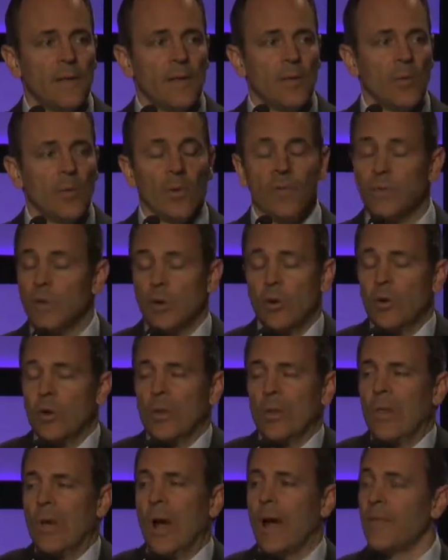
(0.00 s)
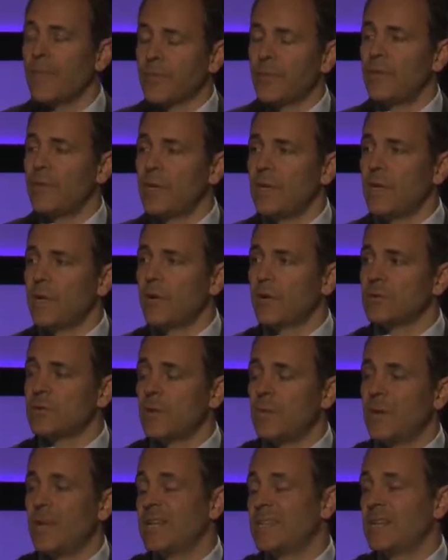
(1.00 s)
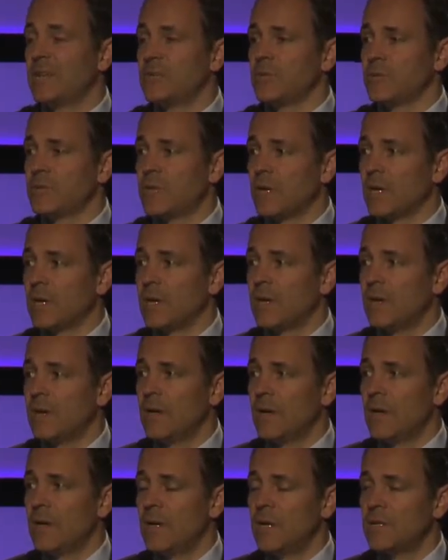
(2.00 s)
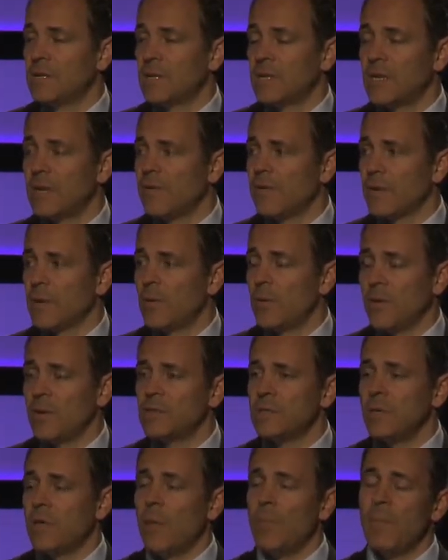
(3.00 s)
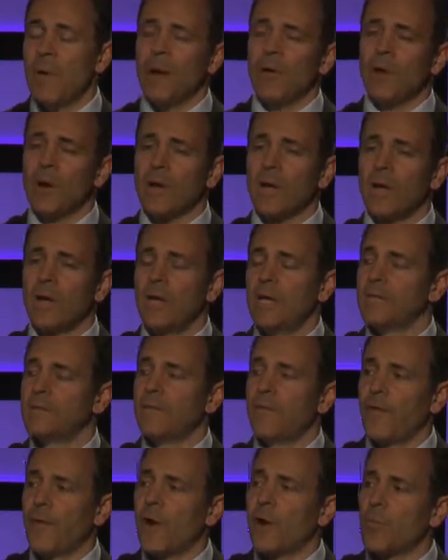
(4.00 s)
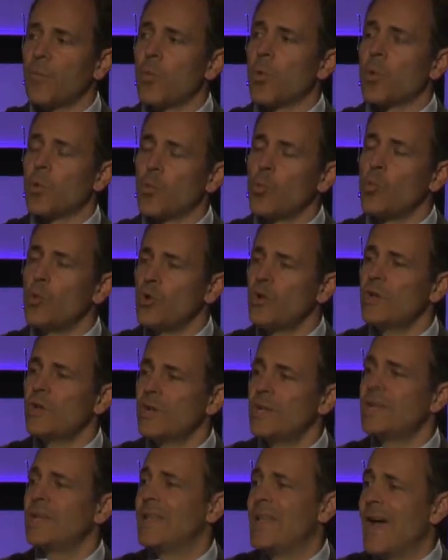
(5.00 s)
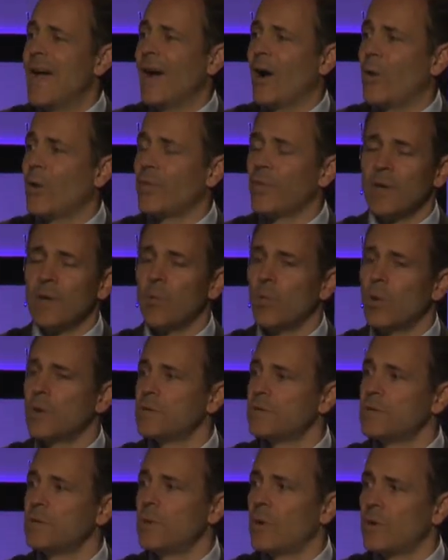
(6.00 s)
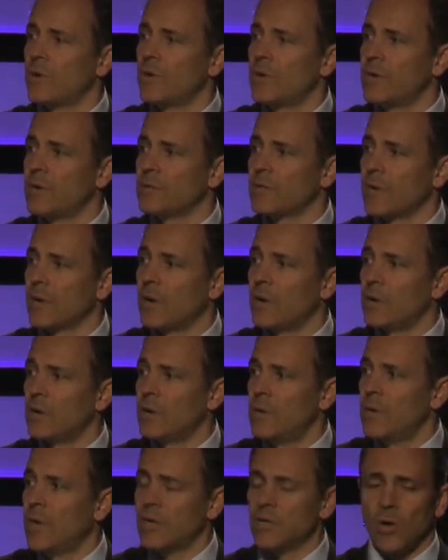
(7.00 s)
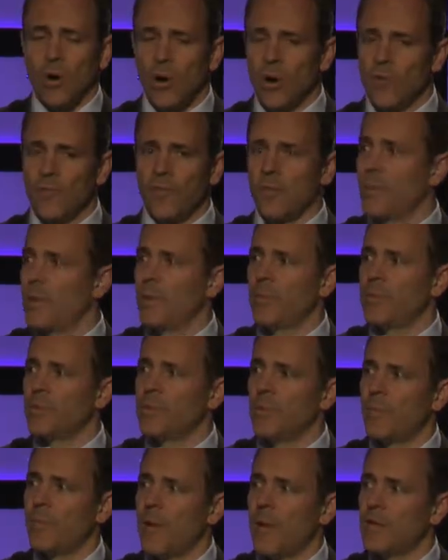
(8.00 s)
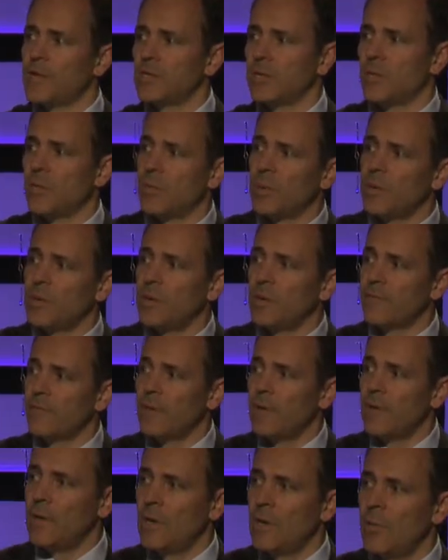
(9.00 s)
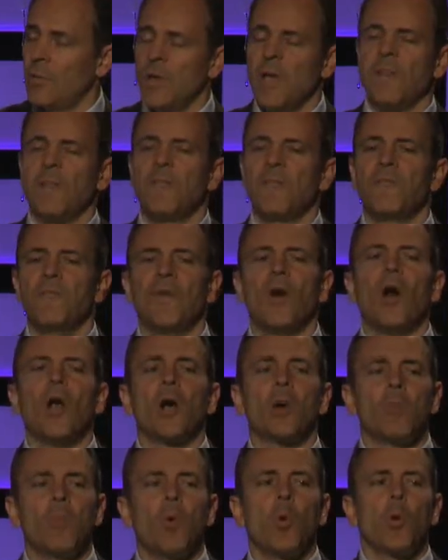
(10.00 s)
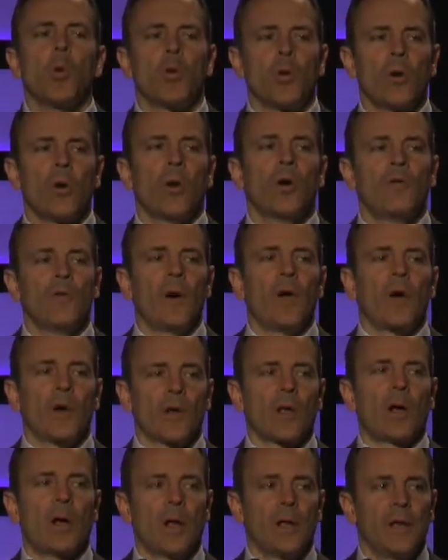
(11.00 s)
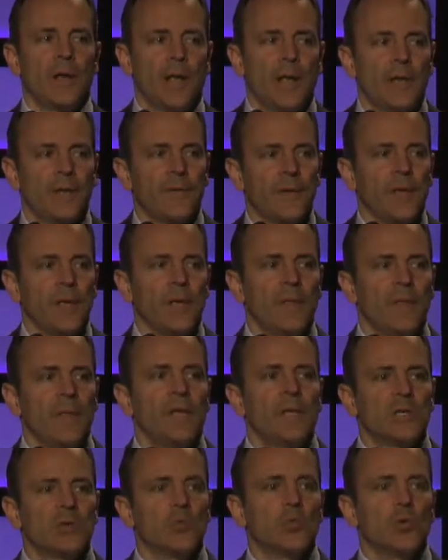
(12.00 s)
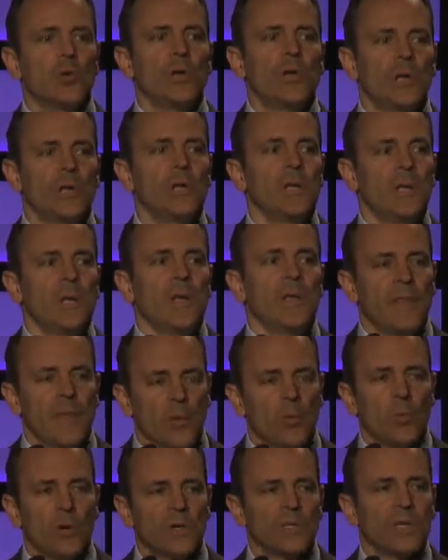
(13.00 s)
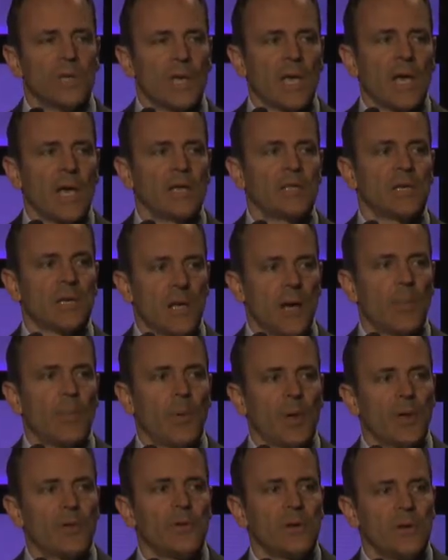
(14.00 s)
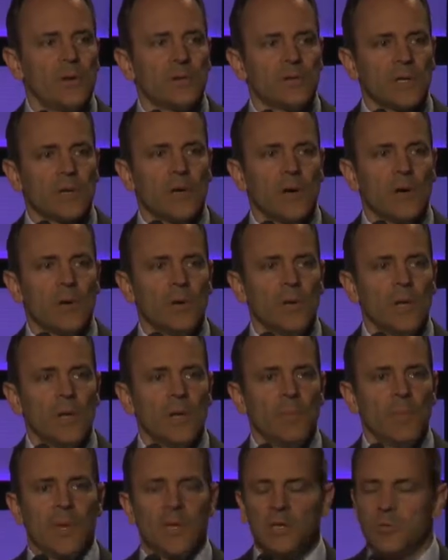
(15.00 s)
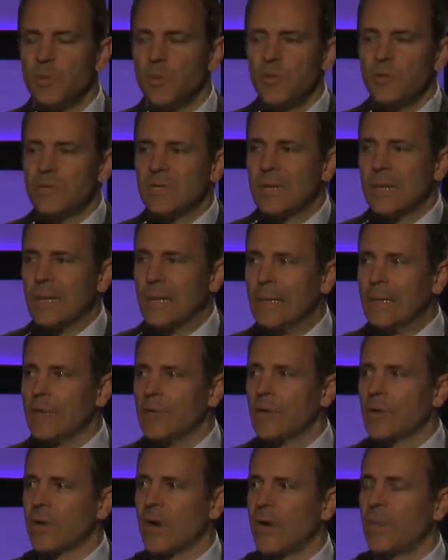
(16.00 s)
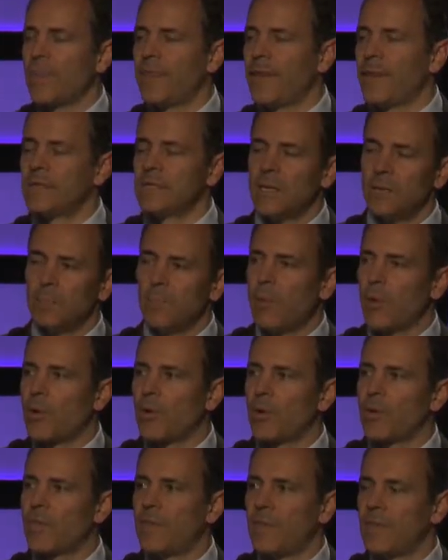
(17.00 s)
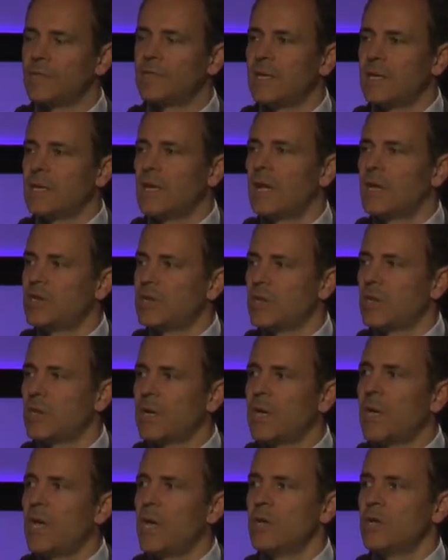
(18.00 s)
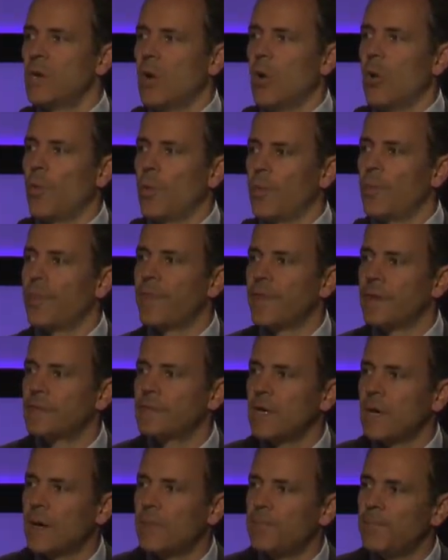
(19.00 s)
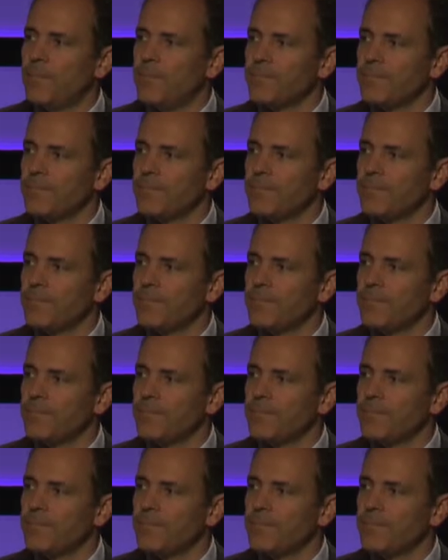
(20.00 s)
We've learned a lot through the years. I mean, it's interesting. Significant. America is far more wooded now than it was 200 years ago. It's hard for people to imagine or believe. We have far more of our continent that is wooded than was the case a couple hundred years ago, because we used to clear cut things and burn things intentionally to open things up.